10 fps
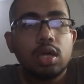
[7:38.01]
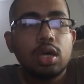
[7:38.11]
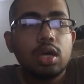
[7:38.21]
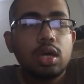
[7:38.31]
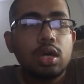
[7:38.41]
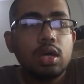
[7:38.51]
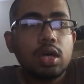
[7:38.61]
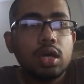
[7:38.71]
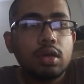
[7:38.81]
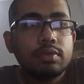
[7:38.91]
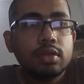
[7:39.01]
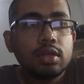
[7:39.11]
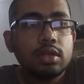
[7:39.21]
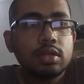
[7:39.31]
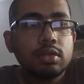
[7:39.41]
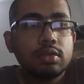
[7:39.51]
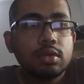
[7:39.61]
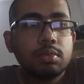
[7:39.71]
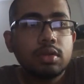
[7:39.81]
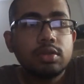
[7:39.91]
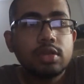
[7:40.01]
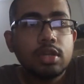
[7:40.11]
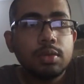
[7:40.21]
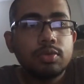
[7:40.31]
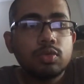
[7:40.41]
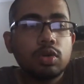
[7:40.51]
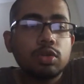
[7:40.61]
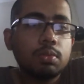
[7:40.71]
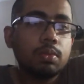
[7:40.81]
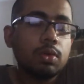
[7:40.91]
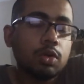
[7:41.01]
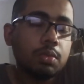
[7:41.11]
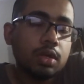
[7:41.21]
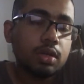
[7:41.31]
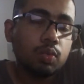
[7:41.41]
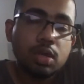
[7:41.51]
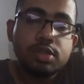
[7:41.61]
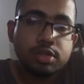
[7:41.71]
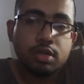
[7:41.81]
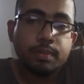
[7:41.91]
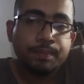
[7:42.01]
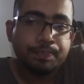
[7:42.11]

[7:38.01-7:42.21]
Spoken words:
I have seen some initiatives to automate a wheelchair,